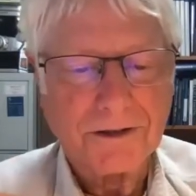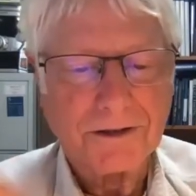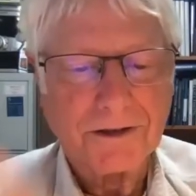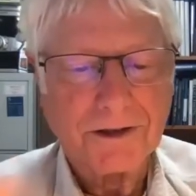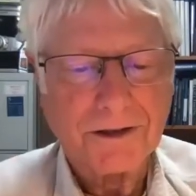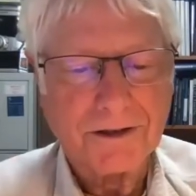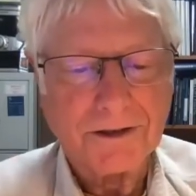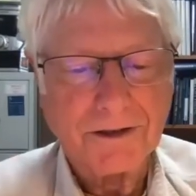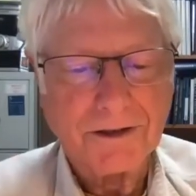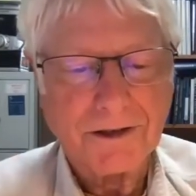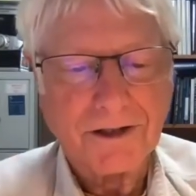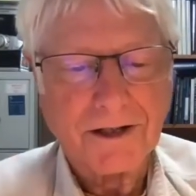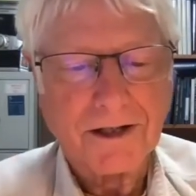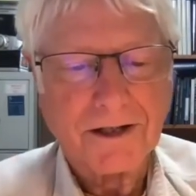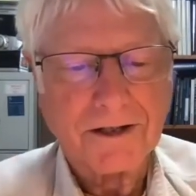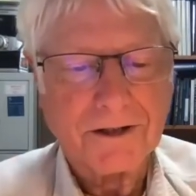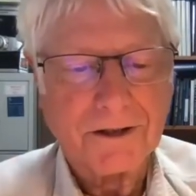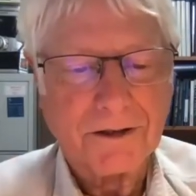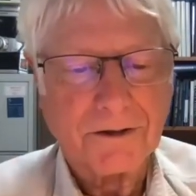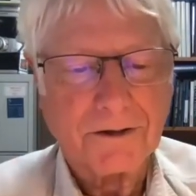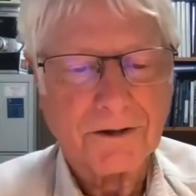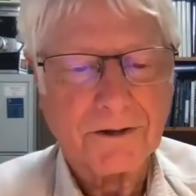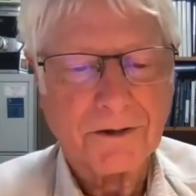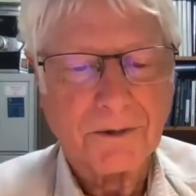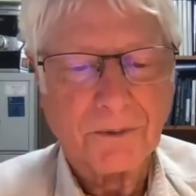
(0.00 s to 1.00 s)
Again, I
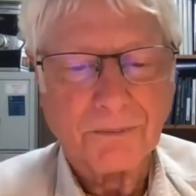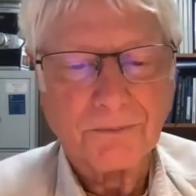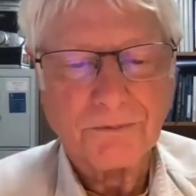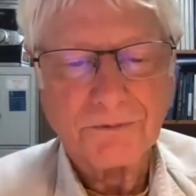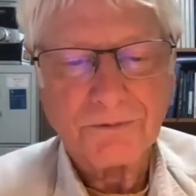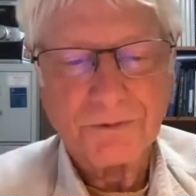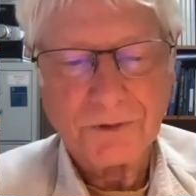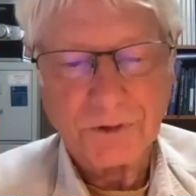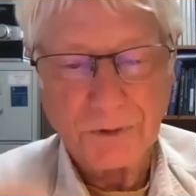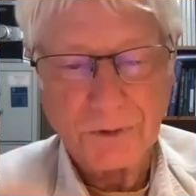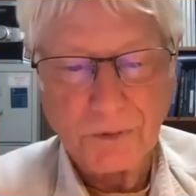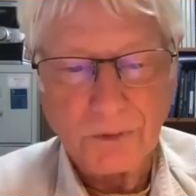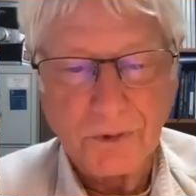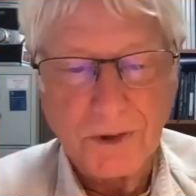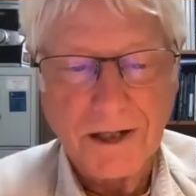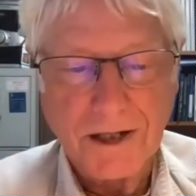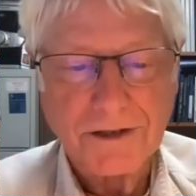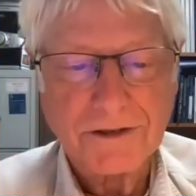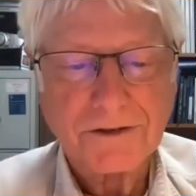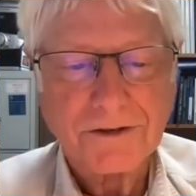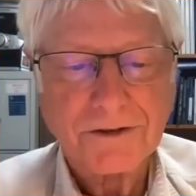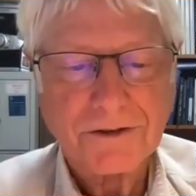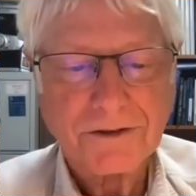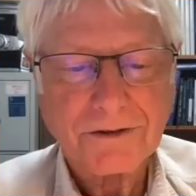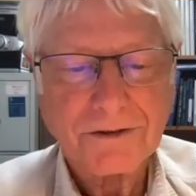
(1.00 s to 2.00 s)
carry the few
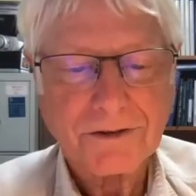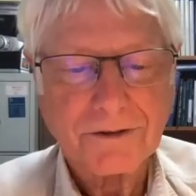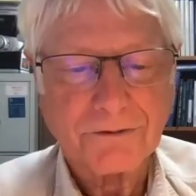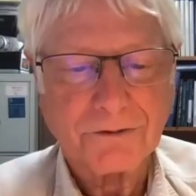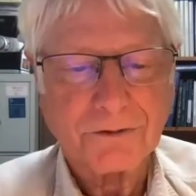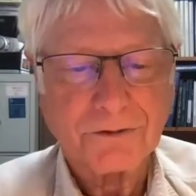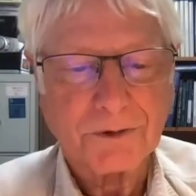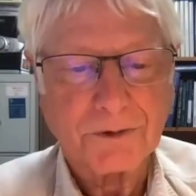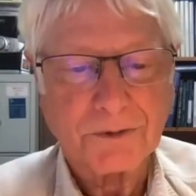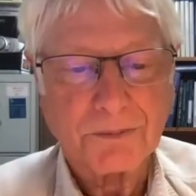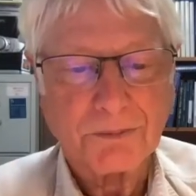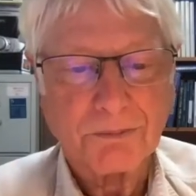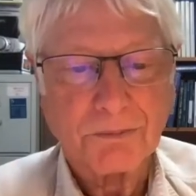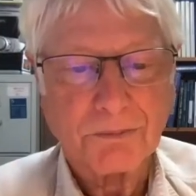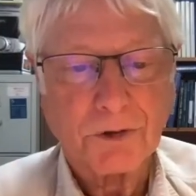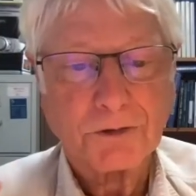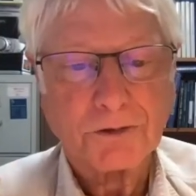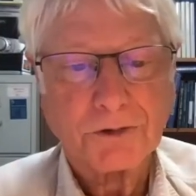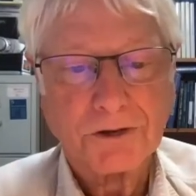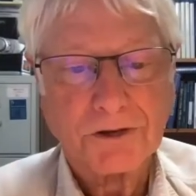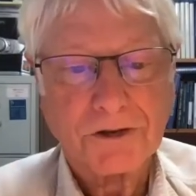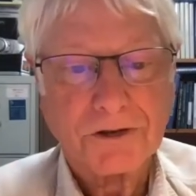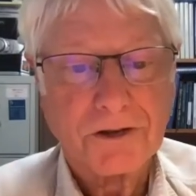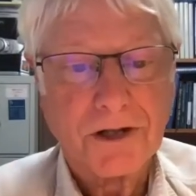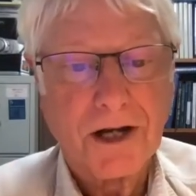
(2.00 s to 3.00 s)
wets, a few
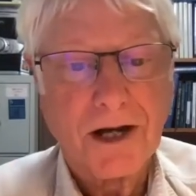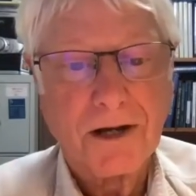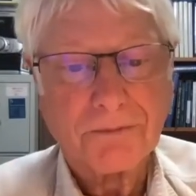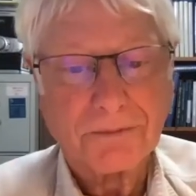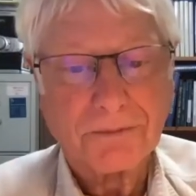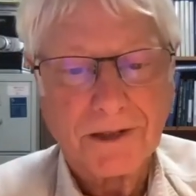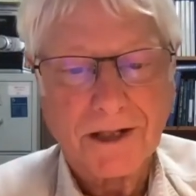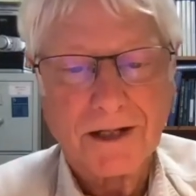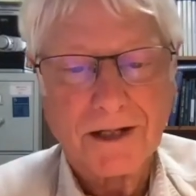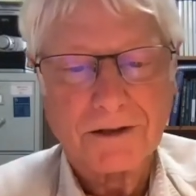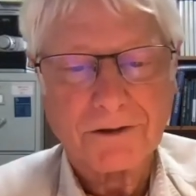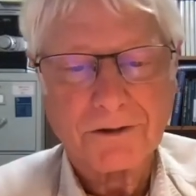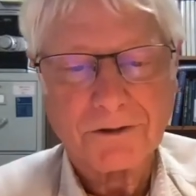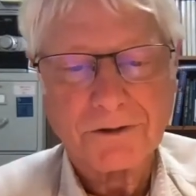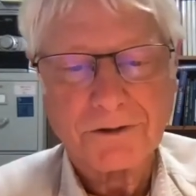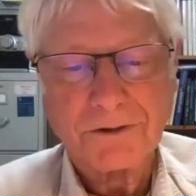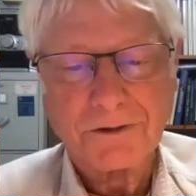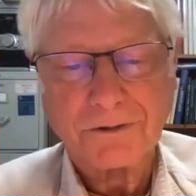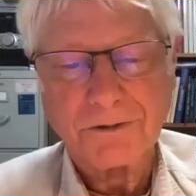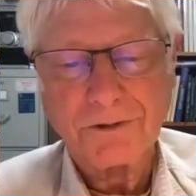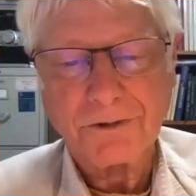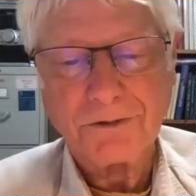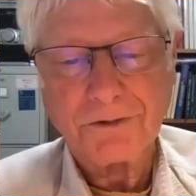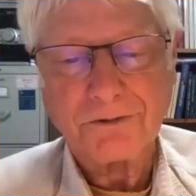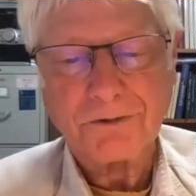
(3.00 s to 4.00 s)
mostly soft tackles, a
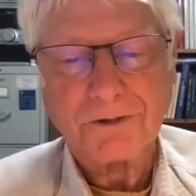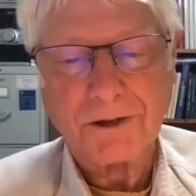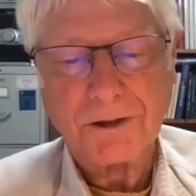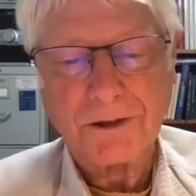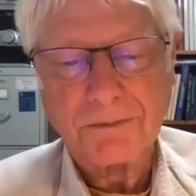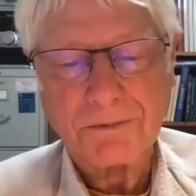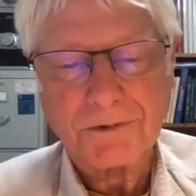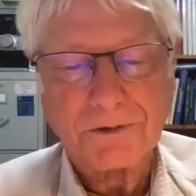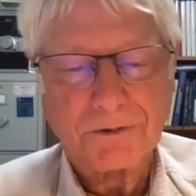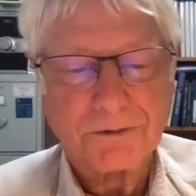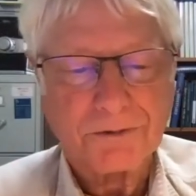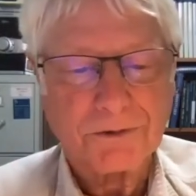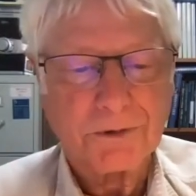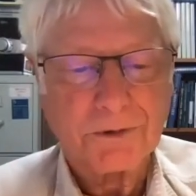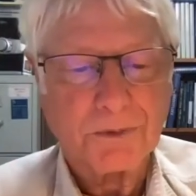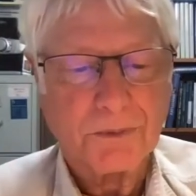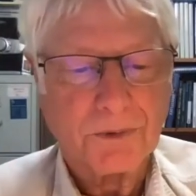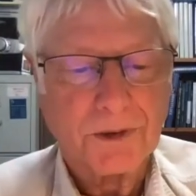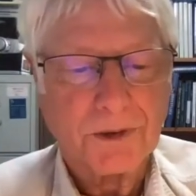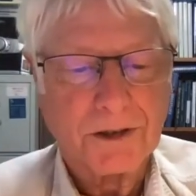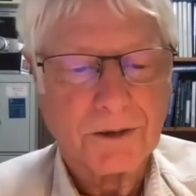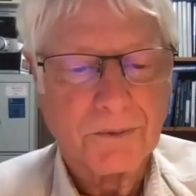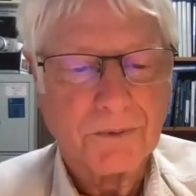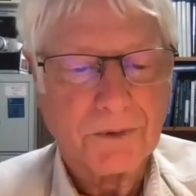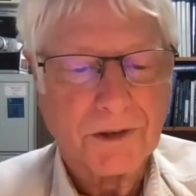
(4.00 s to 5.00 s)
few flymphs, a few
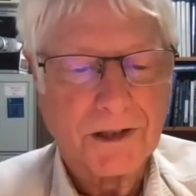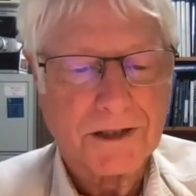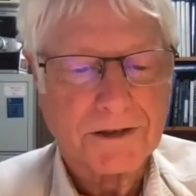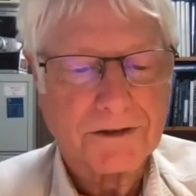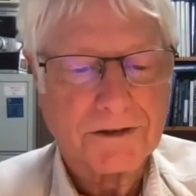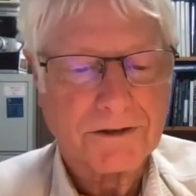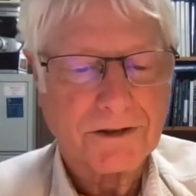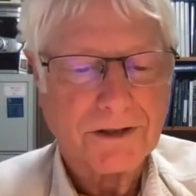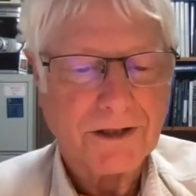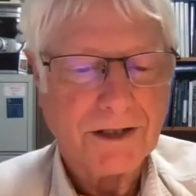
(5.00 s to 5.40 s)
wing wets,